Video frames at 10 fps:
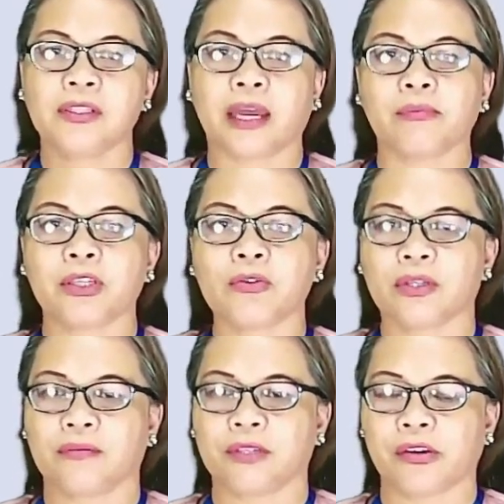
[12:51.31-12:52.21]
times q
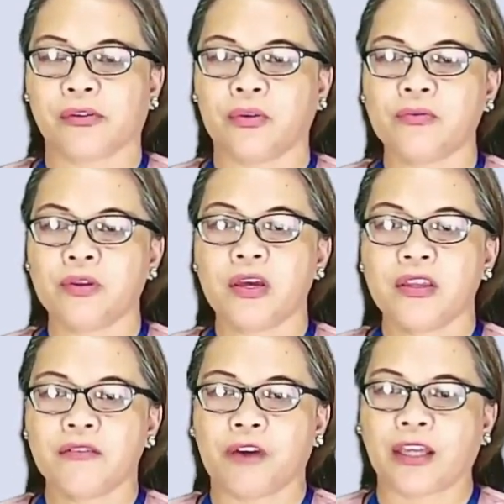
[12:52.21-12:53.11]
sub 0
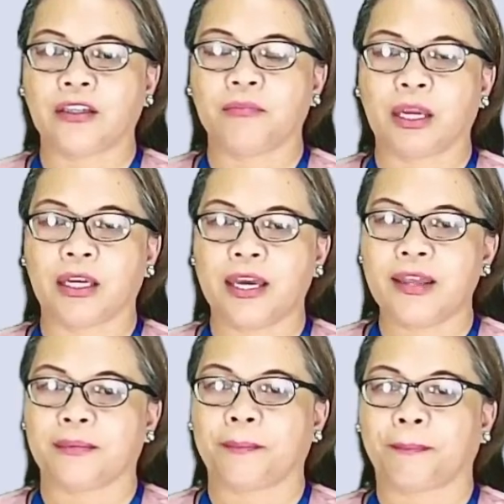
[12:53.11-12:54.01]
divided by n.